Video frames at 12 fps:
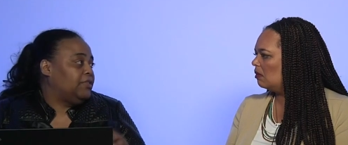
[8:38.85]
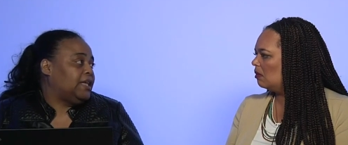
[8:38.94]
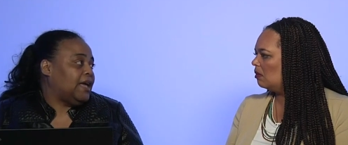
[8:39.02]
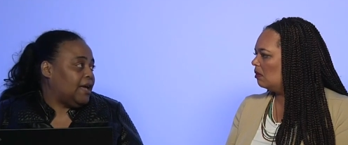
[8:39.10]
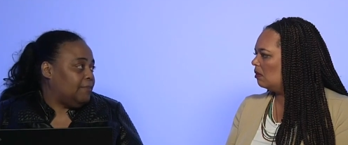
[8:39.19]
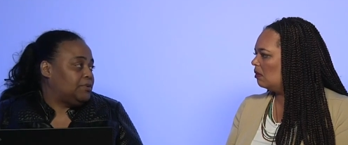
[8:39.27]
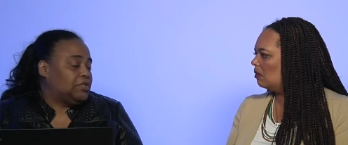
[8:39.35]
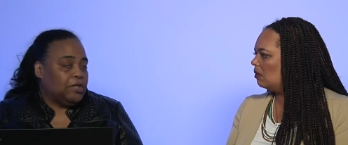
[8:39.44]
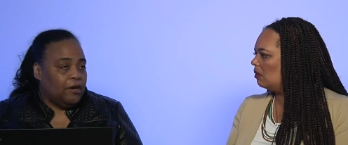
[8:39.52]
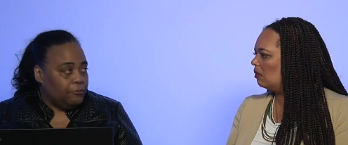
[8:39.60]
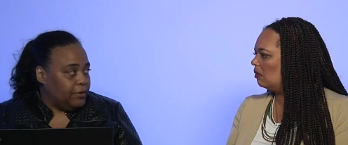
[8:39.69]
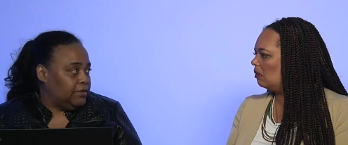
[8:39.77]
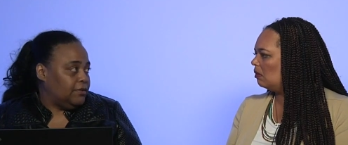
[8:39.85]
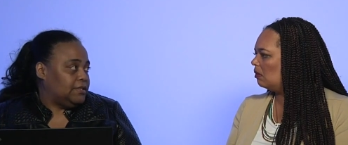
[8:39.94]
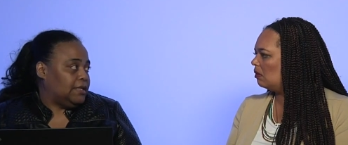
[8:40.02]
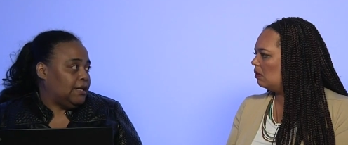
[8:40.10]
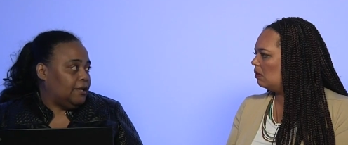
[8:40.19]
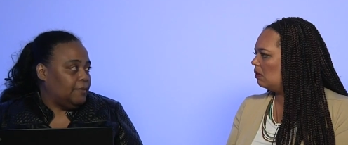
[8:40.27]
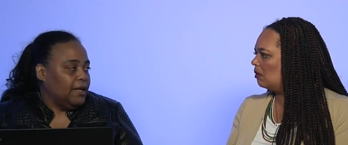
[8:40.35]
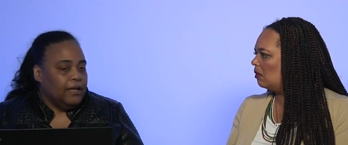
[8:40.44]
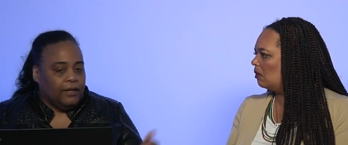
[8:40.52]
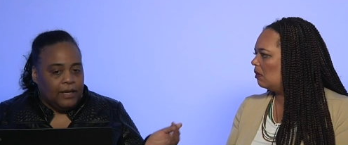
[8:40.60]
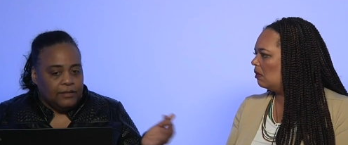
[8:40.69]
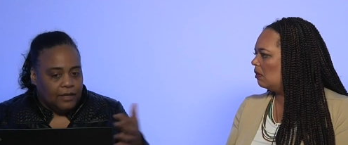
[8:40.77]
Speaker 1: the app, share it with their team,
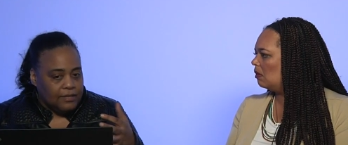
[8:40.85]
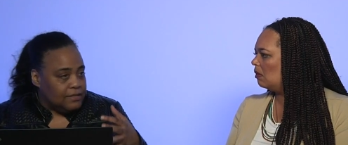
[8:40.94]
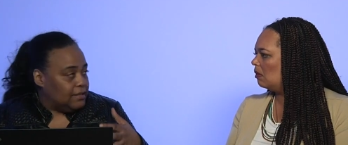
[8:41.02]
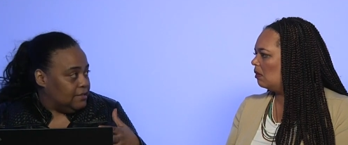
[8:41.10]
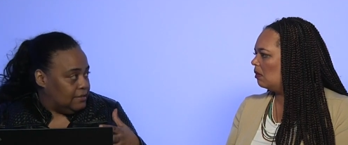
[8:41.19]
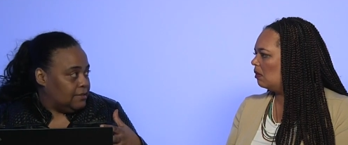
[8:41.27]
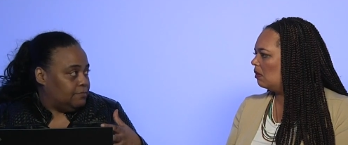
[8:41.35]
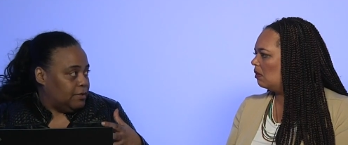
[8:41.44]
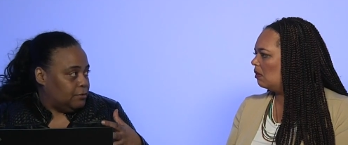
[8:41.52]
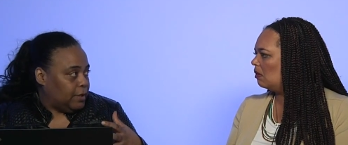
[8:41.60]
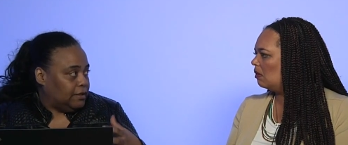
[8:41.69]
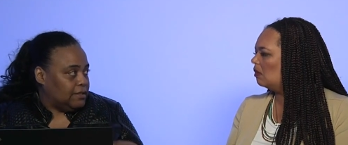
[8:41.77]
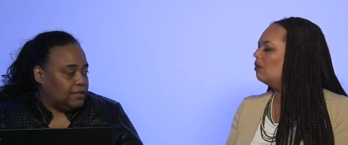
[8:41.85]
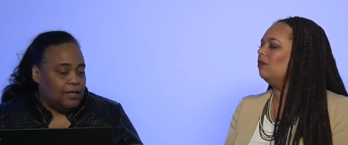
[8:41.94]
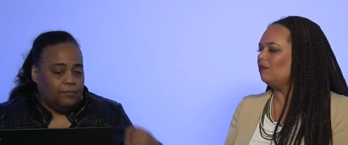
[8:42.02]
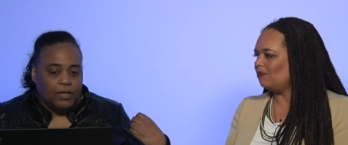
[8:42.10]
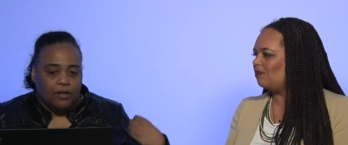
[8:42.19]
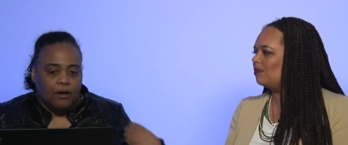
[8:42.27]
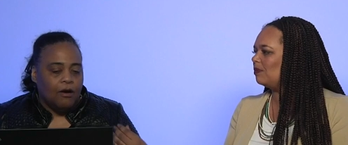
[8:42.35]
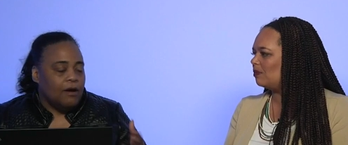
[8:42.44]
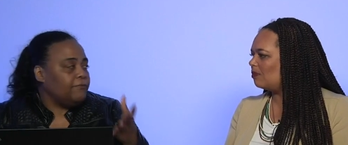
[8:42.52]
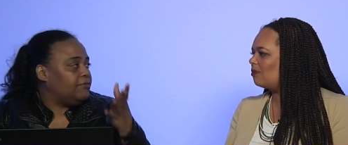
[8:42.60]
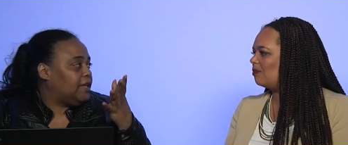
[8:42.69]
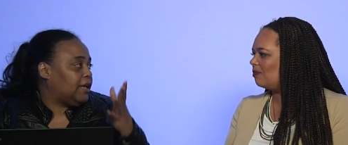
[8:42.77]
get consensus between the team, and
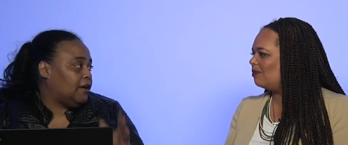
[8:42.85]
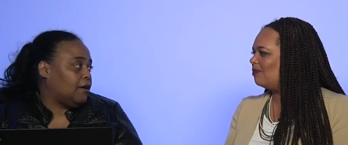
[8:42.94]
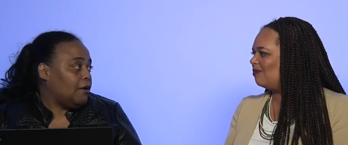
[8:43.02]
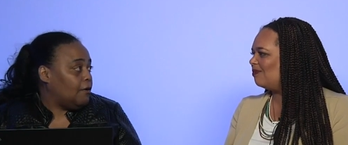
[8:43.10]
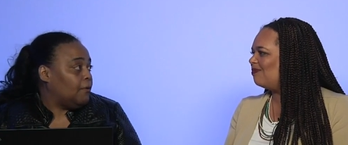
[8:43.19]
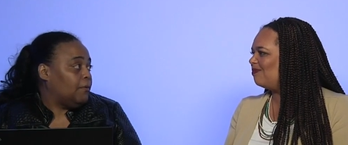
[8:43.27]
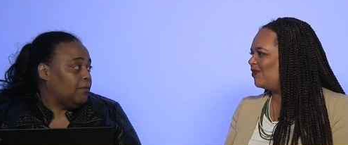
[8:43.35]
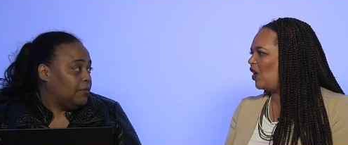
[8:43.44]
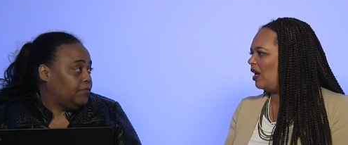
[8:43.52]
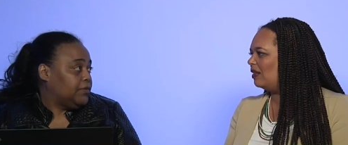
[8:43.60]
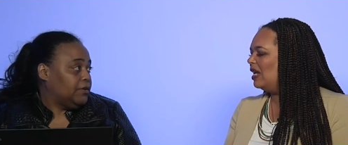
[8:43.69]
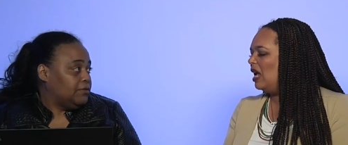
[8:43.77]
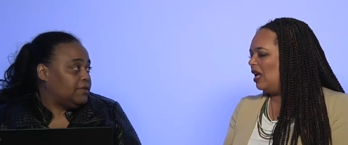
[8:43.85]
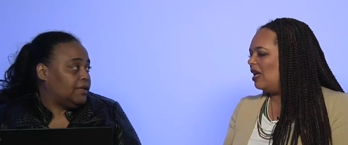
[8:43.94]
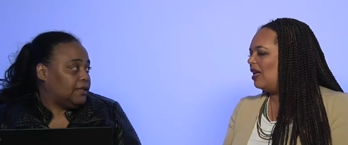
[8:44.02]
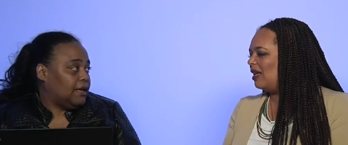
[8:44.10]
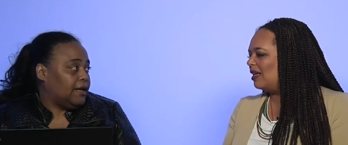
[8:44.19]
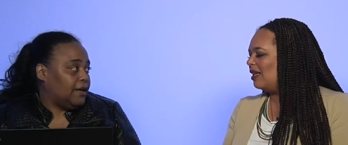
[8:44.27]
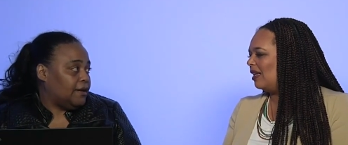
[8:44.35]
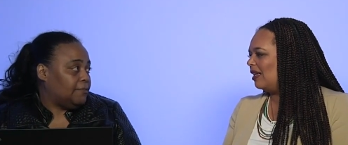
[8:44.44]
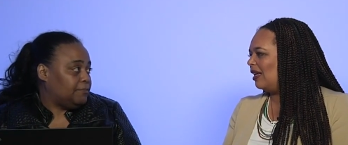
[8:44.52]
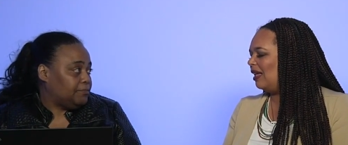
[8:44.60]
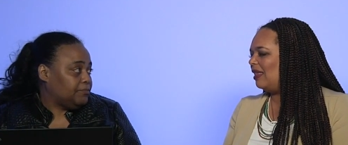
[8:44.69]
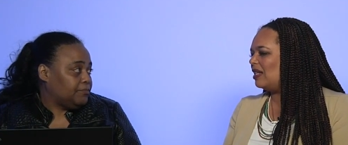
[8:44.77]
off they go mm. using that app.
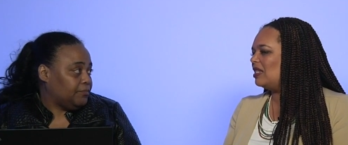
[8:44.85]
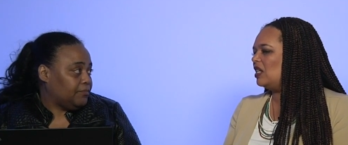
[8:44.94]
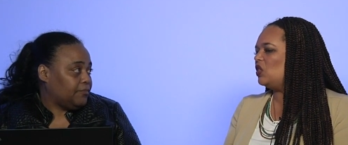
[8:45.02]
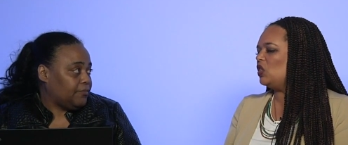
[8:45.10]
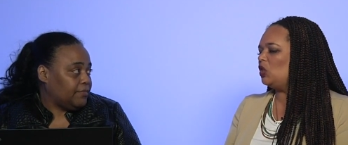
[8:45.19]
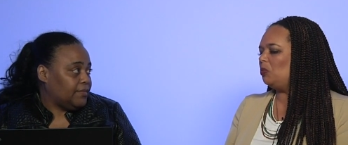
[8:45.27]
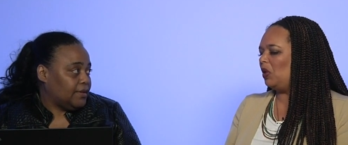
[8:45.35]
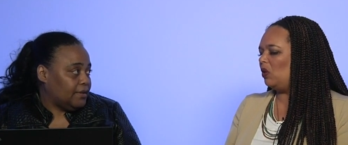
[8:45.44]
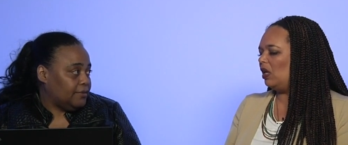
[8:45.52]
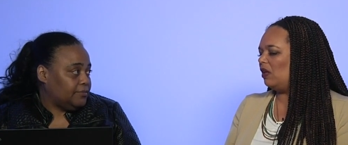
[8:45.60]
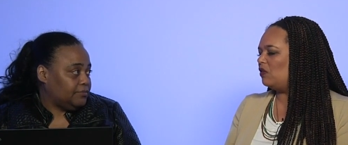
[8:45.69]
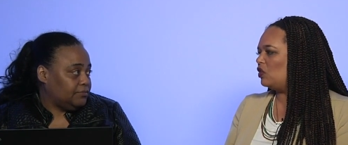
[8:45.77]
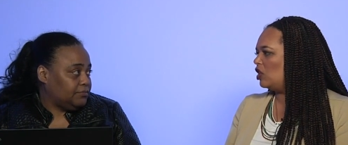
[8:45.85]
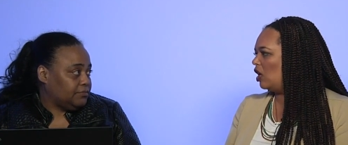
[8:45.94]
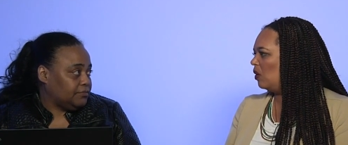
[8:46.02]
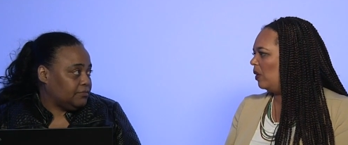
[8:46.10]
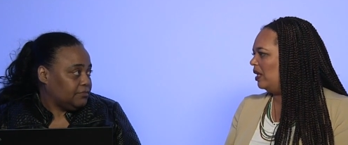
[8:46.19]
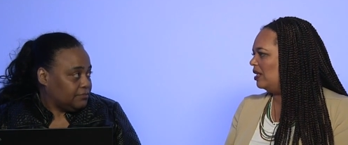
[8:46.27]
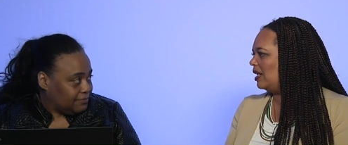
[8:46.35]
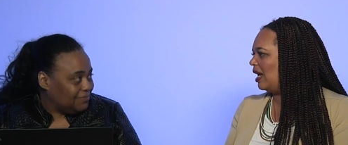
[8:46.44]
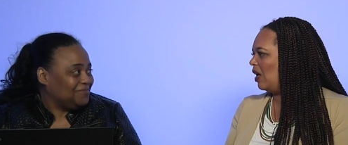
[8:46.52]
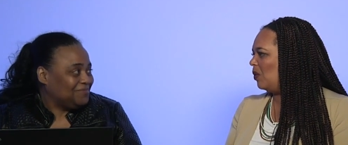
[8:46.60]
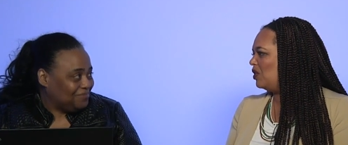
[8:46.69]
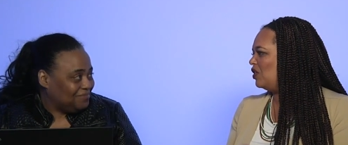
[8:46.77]
Speaker 2: And that's such a spirit of show and
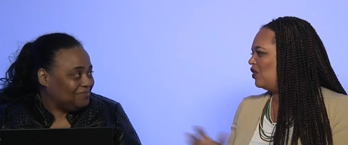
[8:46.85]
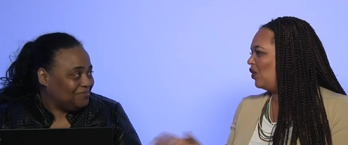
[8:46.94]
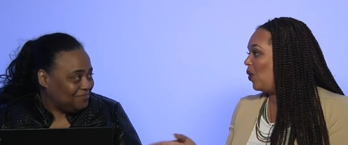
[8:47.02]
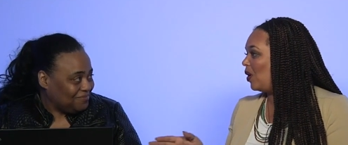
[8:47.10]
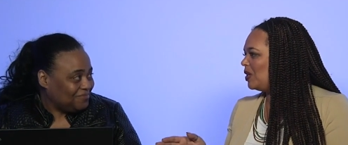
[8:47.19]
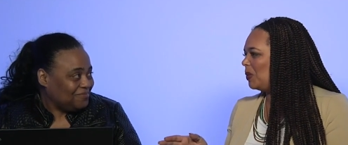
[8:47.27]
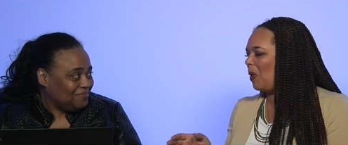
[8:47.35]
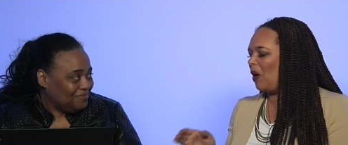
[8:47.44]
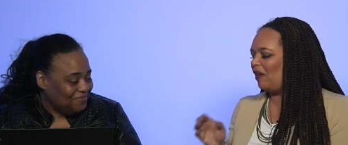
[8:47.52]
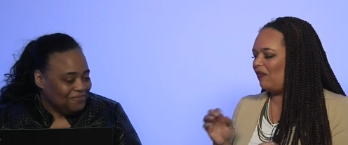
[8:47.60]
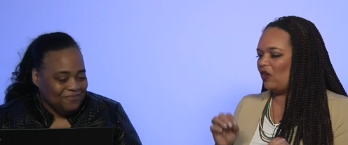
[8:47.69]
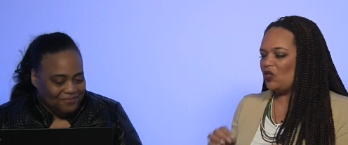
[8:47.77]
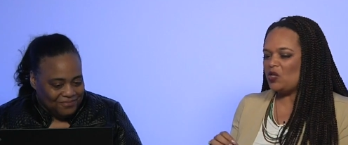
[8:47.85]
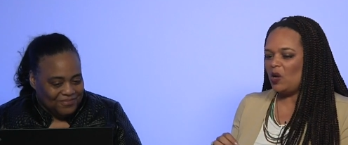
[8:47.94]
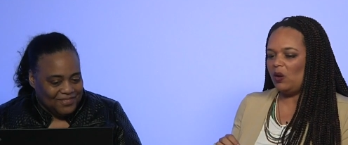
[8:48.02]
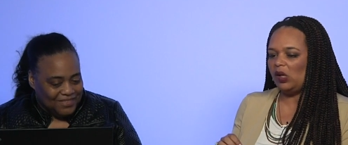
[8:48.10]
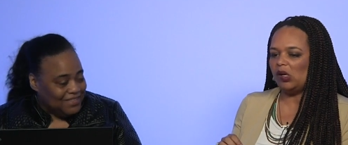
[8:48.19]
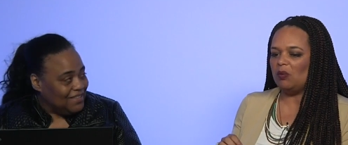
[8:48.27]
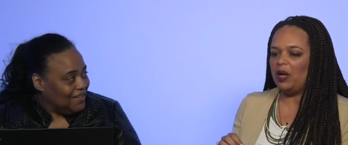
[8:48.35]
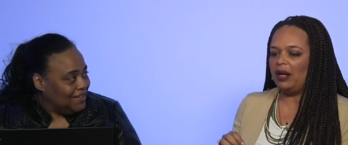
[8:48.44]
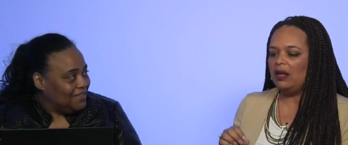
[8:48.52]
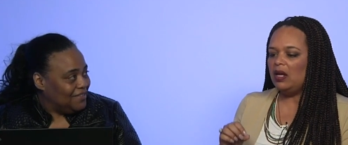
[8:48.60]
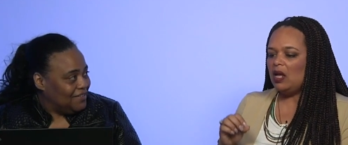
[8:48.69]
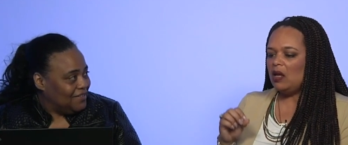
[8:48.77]
tell, which is of course a part of our show here, yeah.
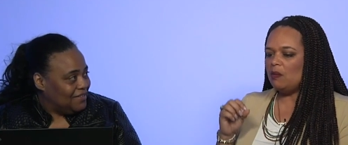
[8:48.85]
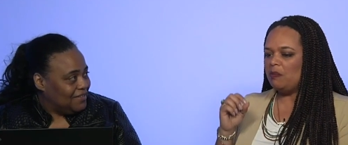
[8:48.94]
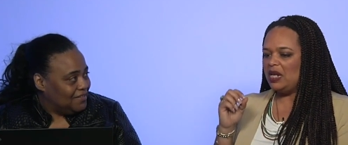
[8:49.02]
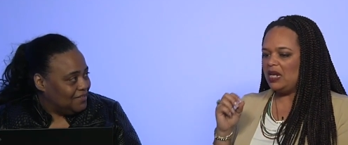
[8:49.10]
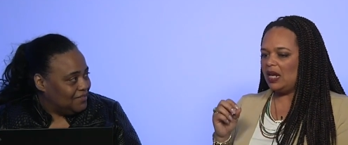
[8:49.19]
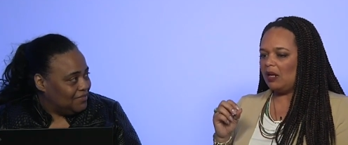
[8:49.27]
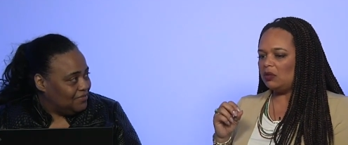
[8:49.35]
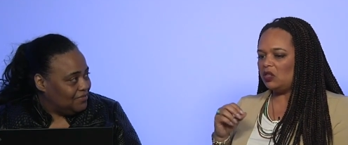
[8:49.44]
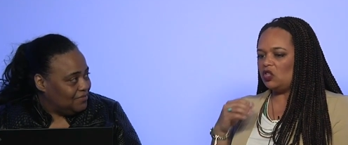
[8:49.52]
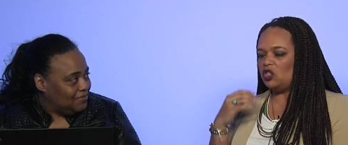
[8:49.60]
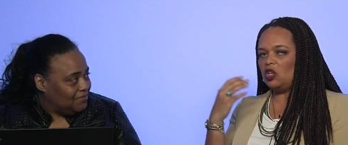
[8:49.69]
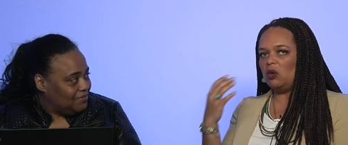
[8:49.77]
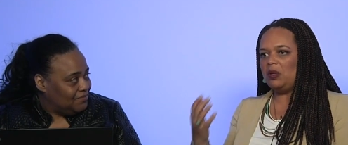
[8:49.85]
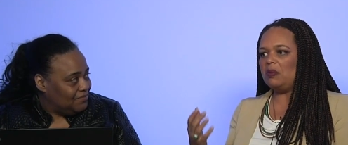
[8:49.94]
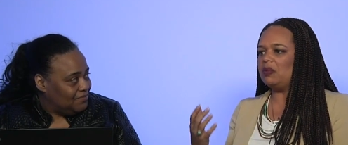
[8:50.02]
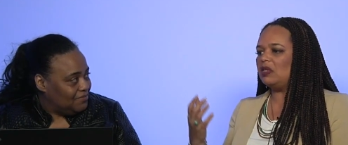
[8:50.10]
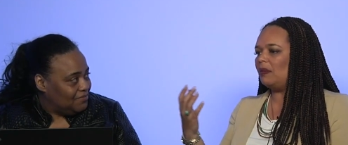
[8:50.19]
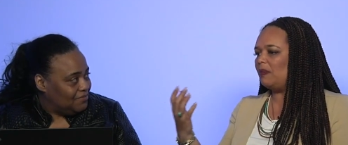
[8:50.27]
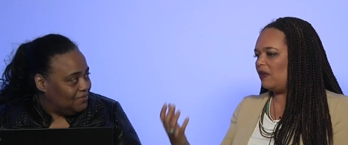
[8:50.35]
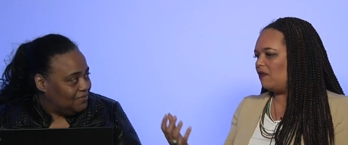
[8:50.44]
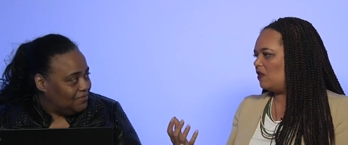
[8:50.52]
but being able to show people something